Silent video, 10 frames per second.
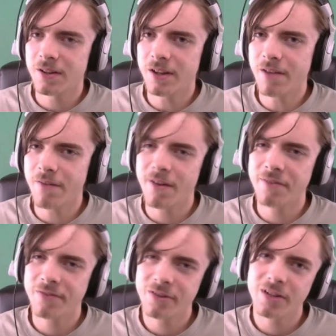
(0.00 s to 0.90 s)

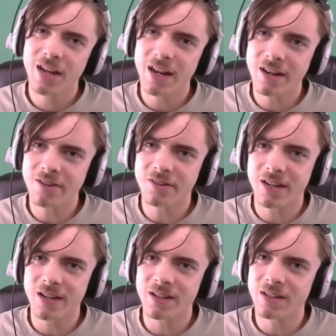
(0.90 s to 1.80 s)
if you're taking your
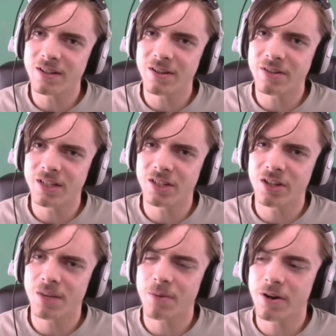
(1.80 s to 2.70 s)
kid to go see
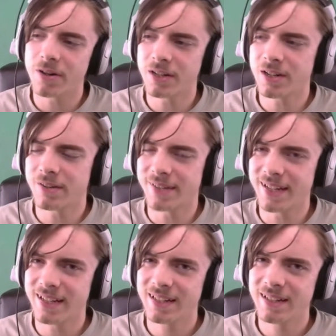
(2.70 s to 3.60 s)
Jake Paul, you know,
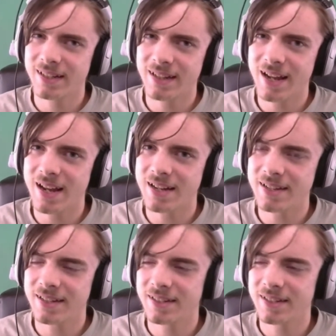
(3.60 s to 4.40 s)
like, that,